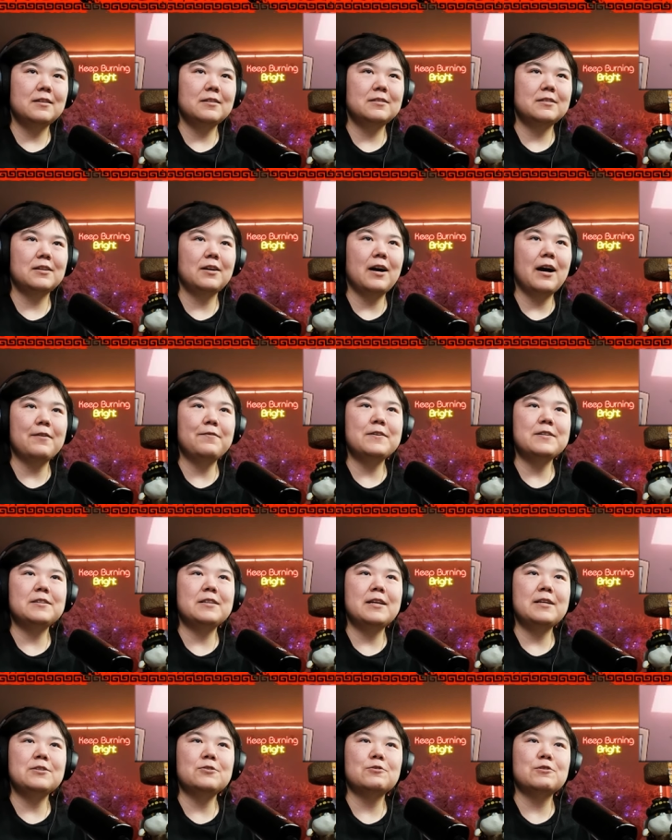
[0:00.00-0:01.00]
Is it coffee
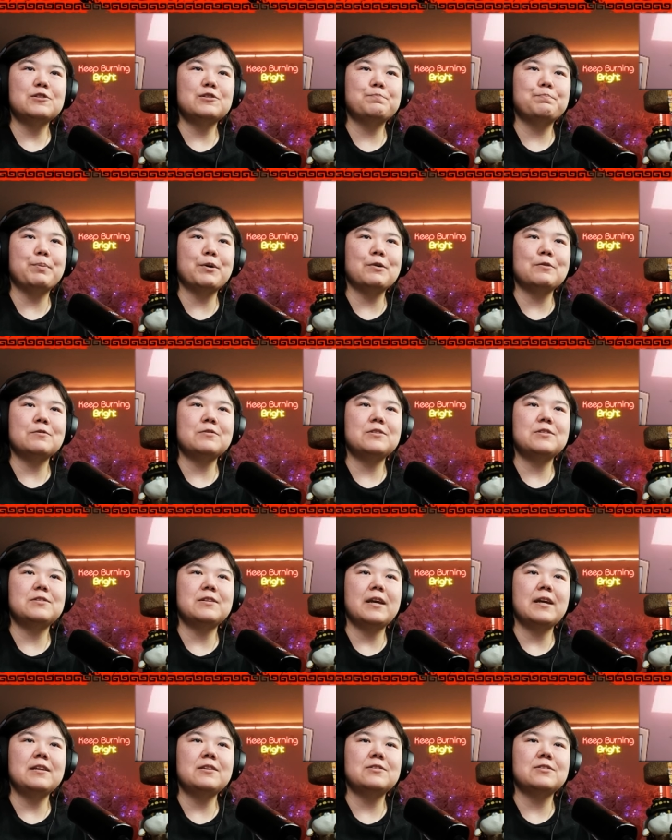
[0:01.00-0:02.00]
stains or just burnt
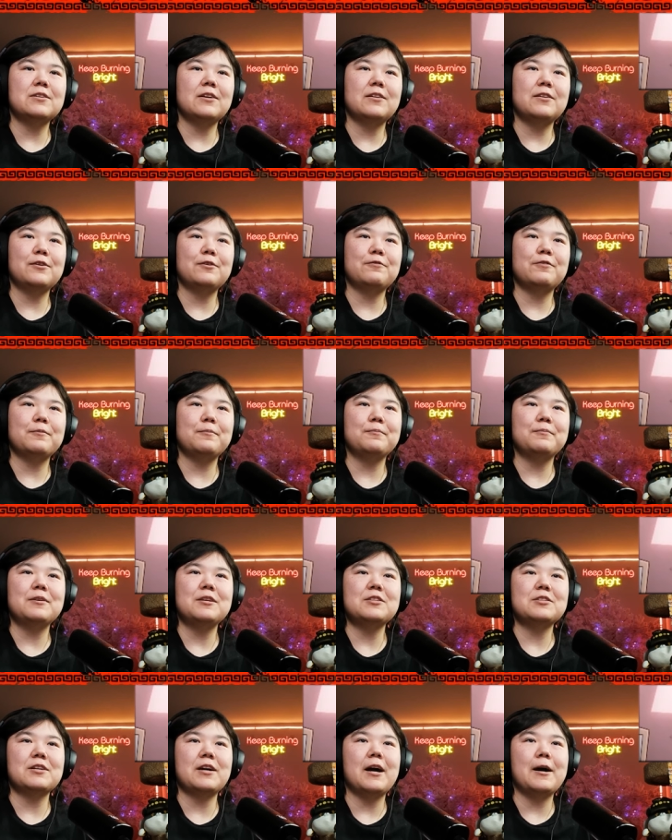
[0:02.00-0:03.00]
stains on there from
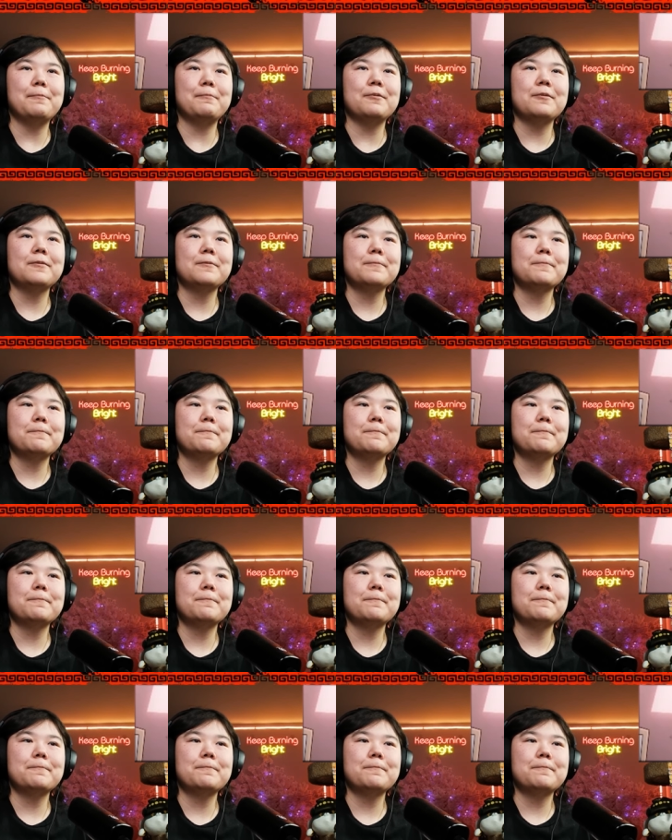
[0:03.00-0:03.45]
his cup?